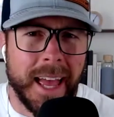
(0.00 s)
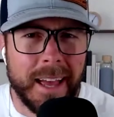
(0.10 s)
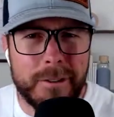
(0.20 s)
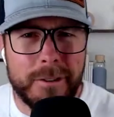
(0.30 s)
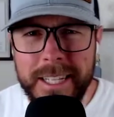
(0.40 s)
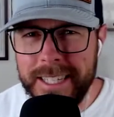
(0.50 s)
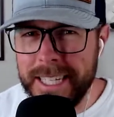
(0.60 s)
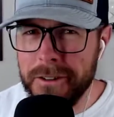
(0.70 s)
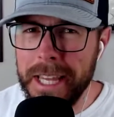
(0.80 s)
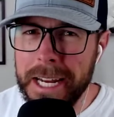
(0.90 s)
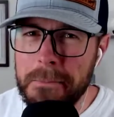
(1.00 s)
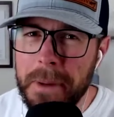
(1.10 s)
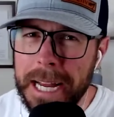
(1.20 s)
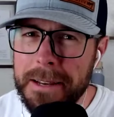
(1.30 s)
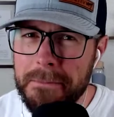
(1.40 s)
Have you considered that it
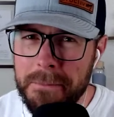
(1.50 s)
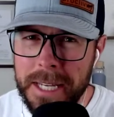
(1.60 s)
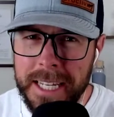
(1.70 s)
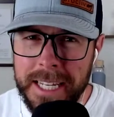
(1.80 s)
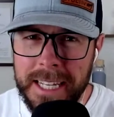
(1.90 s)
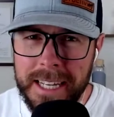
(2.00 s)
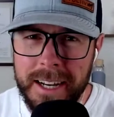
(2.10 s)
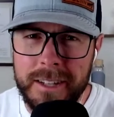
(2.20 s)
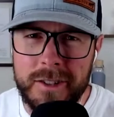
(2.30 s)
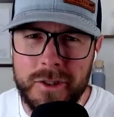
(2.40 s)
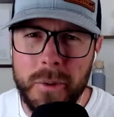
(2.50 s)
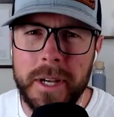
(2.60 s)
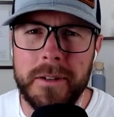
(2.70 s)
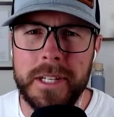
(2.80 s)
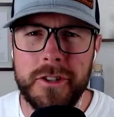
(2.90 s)
might be a
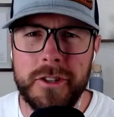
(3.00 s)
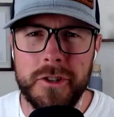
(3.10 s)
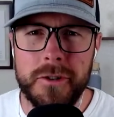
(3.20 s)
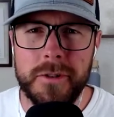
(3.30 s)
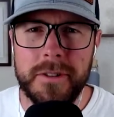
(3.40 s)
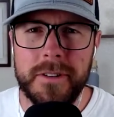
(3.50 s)
soil issue?